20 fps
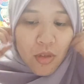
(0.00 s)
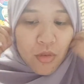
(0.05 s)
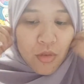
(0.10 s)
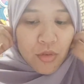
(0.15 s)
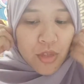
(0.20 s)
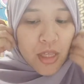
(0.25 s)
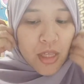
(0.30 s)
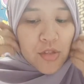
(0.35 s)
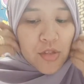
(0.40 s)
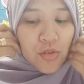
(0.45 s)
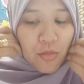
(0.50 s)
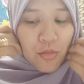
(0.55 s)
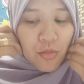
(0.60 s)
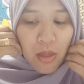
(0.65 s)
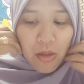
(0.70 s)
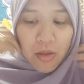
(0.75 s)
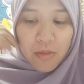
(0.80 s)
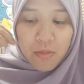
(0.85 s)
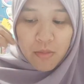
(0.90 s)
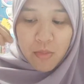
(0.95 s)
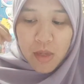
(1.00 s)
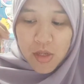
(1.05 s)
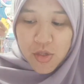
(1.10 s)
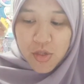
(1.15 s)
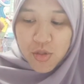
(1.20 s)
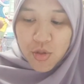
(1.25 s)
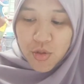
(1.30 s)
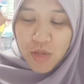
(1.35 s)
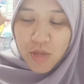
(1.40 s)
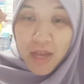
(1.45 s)
Okay, so make
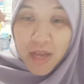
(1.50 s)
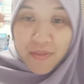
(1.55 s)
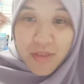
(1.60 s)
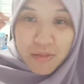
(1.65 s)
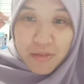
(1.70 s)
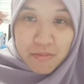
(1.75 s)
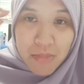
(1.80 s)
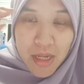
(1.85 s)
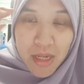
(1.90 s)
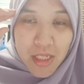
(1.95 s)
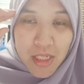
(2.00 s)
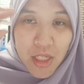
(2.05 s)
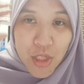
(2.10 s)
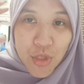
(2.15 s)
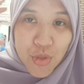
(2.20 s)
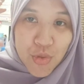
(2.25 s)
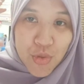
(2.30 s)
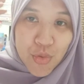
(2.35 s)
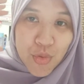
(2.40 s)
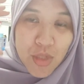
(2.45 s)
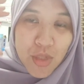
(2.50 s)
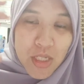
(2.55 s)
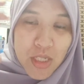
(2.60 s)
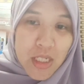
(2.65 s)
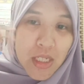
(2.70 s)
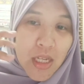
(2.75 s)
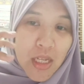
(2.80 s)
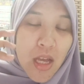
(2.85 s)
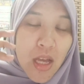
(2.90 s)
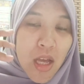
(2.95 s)
sure you have in mind that you
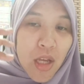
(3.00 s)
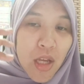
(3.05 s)
kena